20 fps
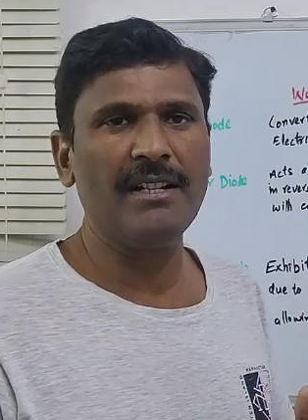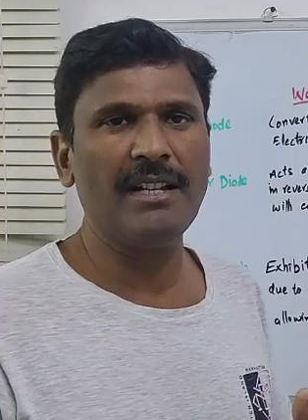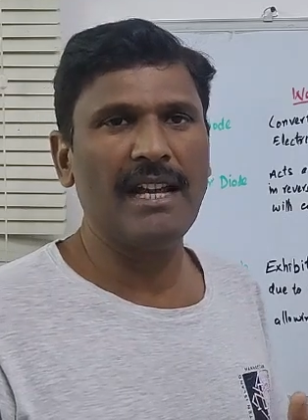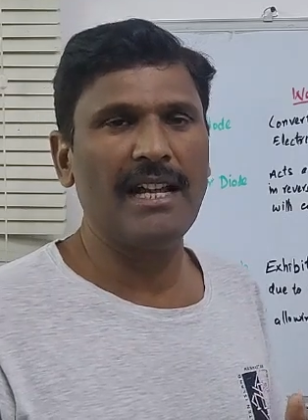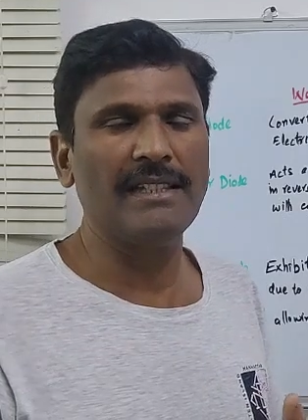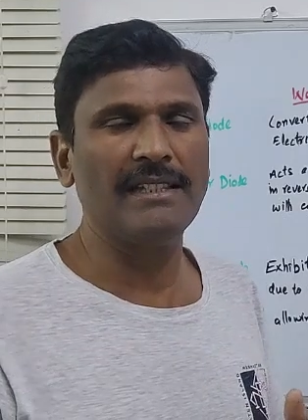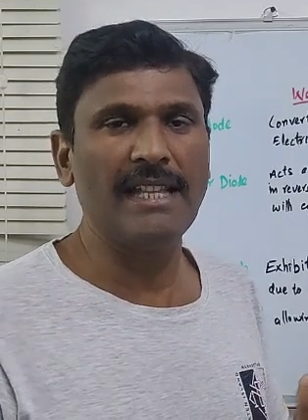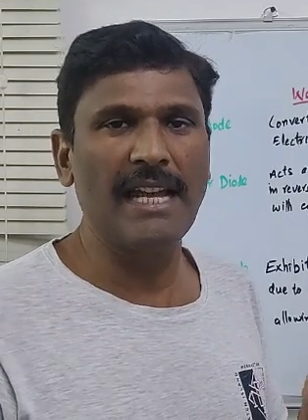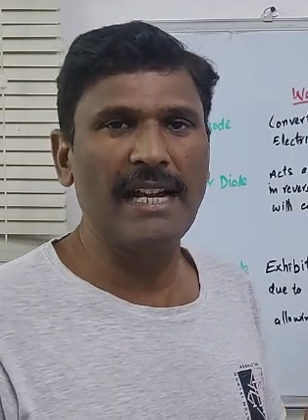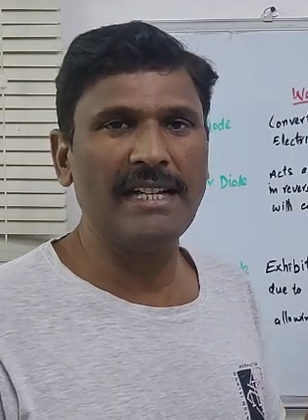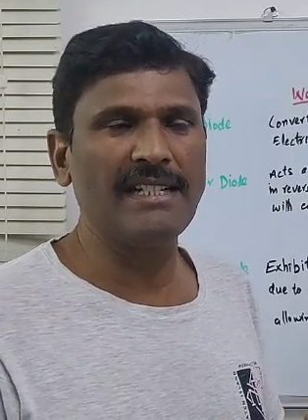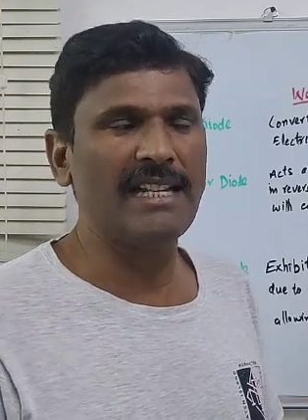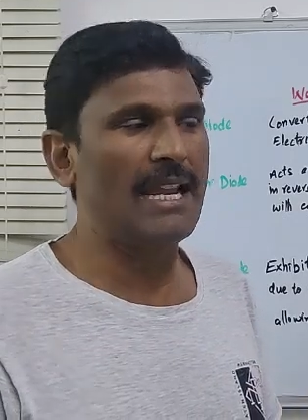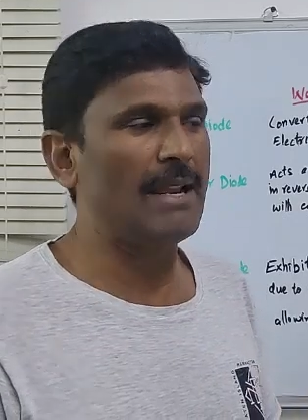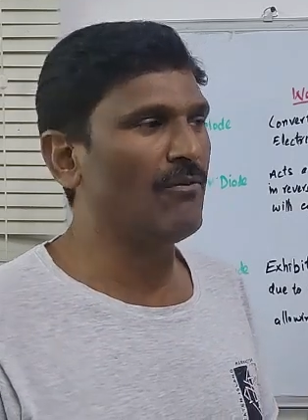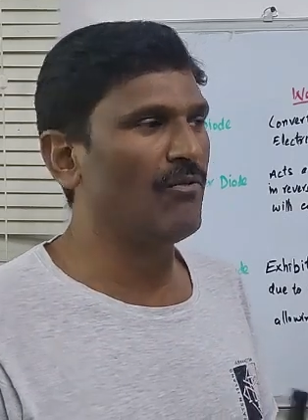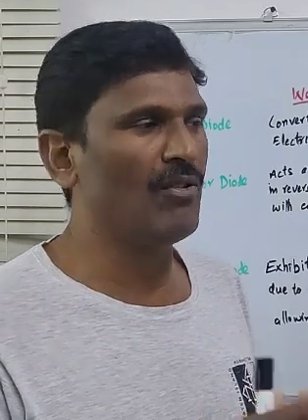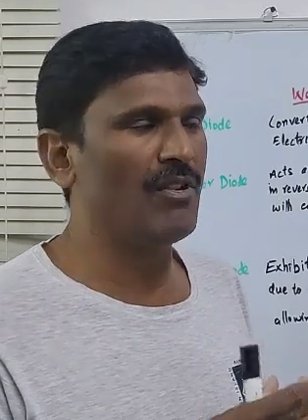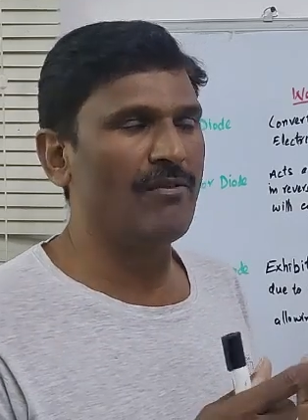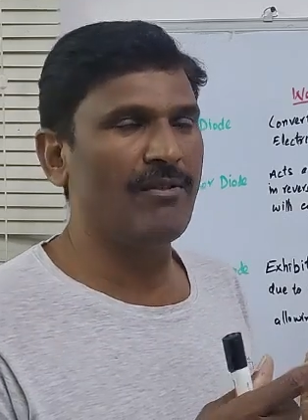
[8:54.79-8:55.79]
and that
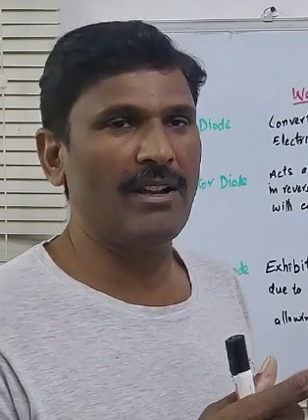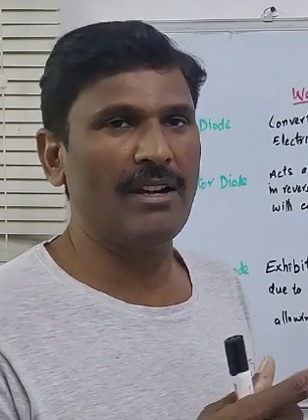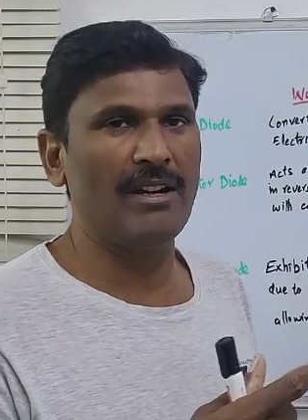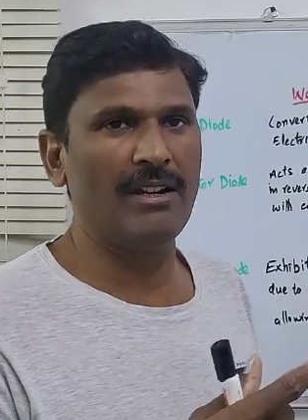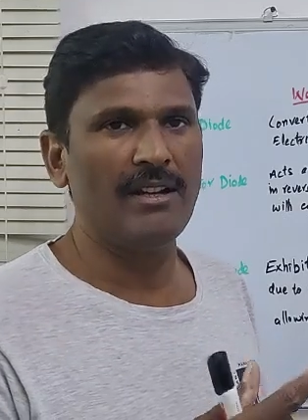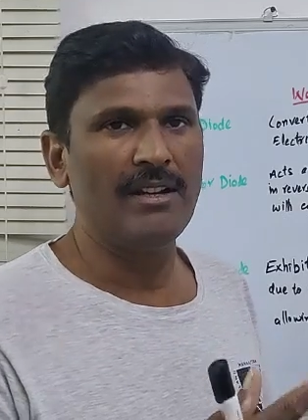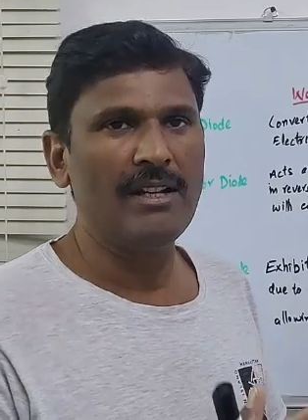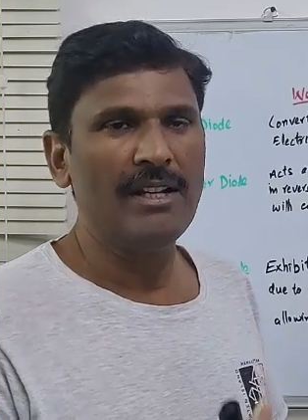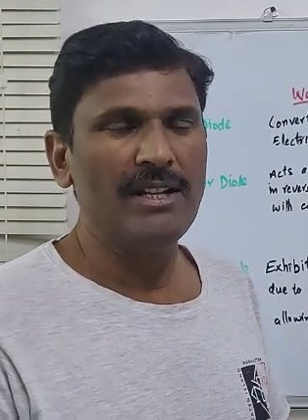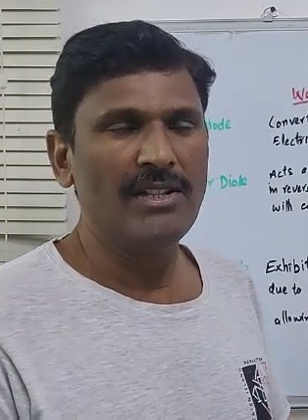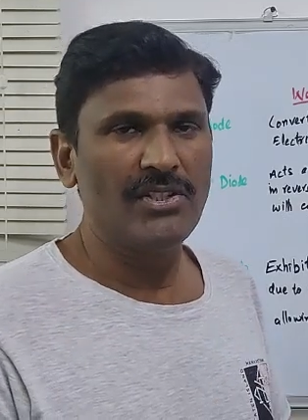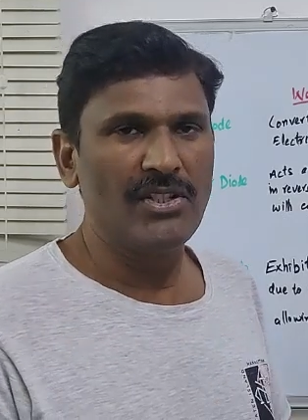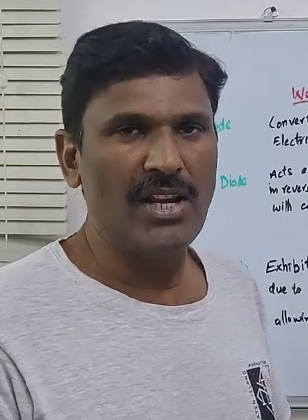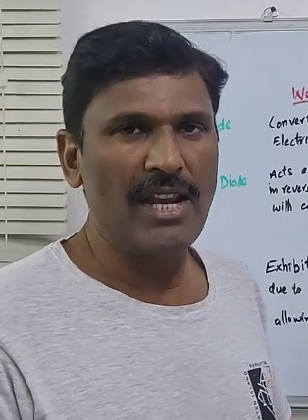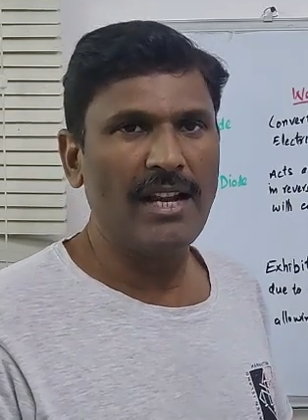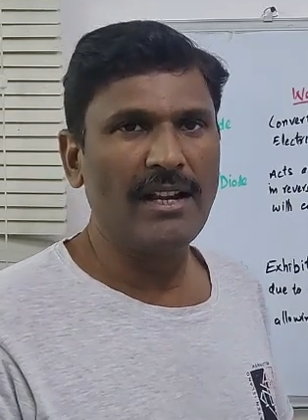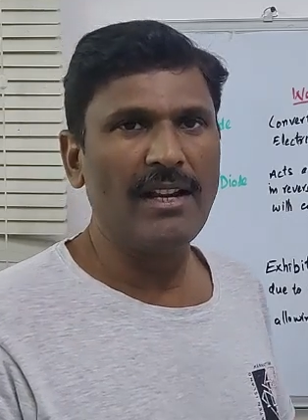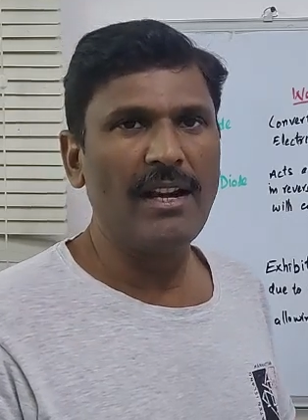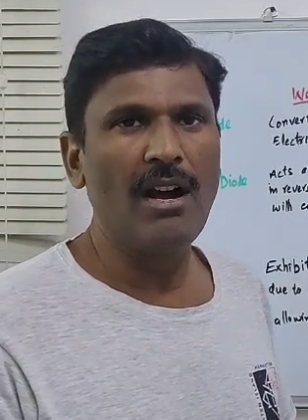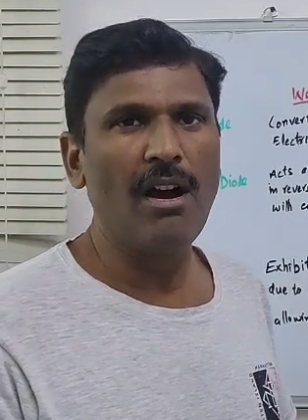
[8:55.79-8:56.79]
time we will
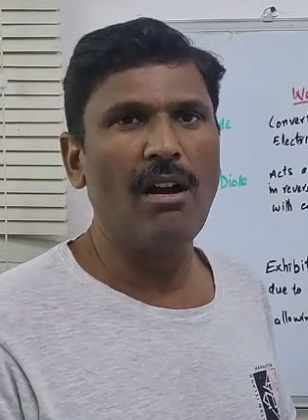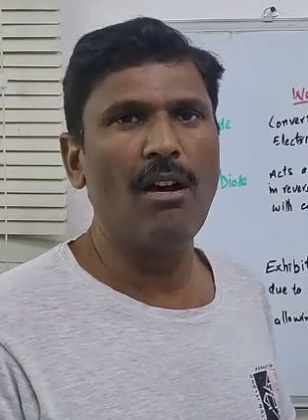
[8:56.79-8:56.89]
check